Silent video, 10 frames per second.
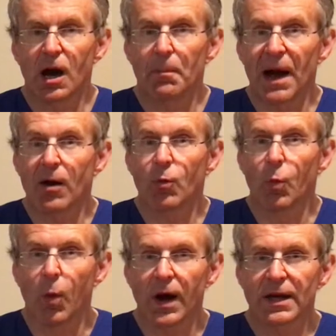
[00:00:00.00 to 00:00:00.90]
About
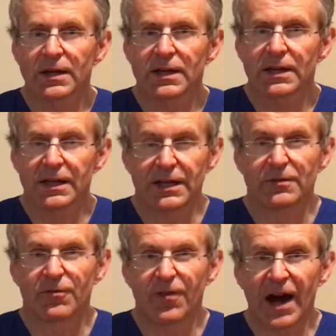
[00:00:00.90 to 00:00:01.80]
one
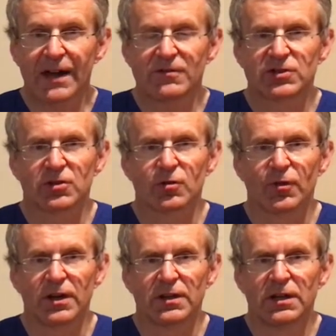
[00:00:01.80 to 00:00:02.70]
in five
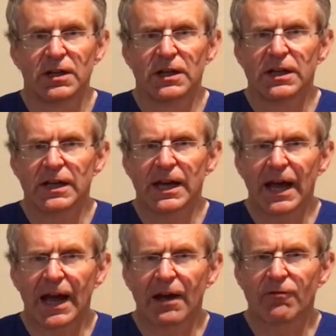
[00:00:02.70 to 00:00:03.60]
children
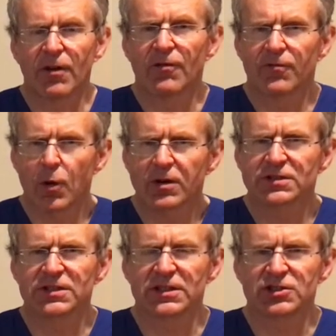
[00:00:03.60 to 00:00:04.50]
have a
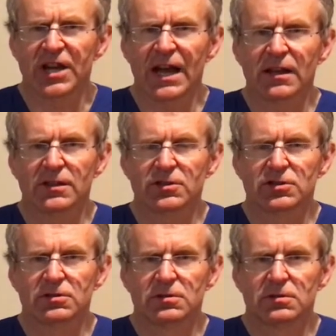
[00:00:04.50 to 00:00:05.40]
focusing
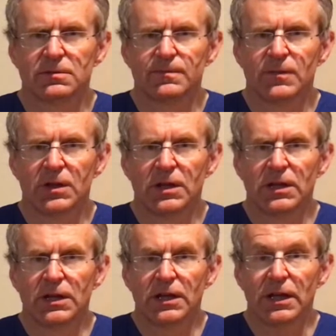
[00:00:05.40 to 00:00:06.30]
challenge,
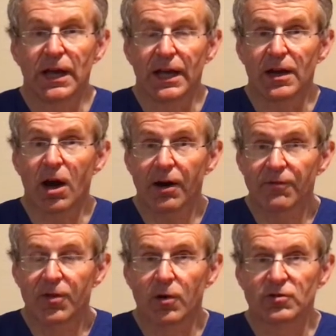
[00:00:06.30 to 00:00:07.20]
and
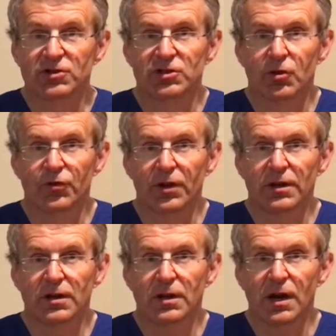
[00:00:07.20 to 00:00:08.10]
of those
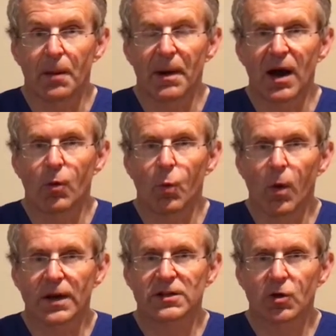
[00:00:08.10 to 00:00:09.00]
children, about
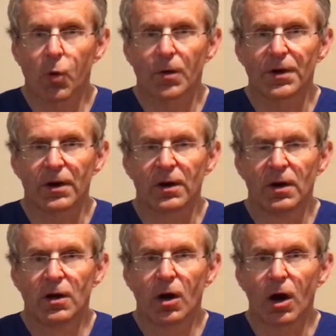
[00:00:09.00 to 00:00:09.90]
one quarter
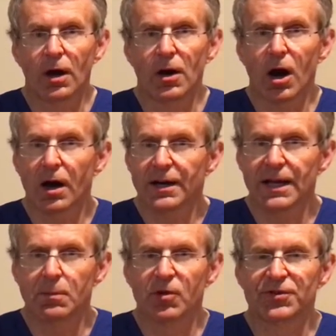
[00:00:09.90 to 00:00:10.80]
are
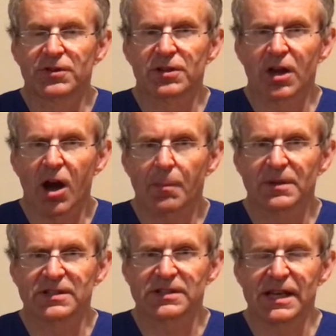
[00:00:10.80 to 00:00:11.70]
unable to
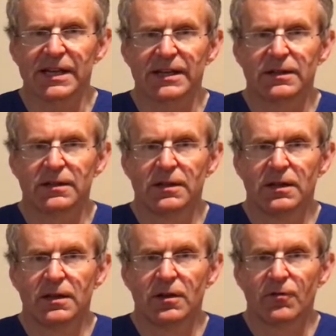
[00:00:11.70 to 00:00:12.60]
compensate
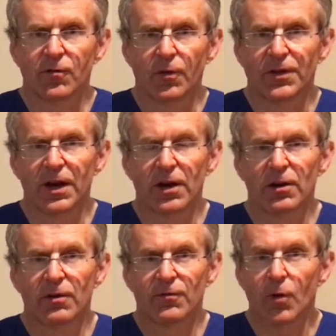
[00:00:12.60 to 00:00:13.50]
for
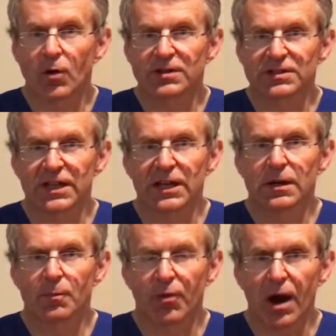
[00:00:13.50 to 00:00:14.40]
their focusing
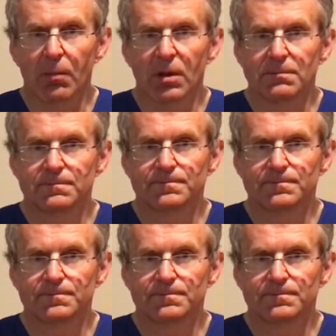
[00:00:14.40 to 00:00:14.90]
problem.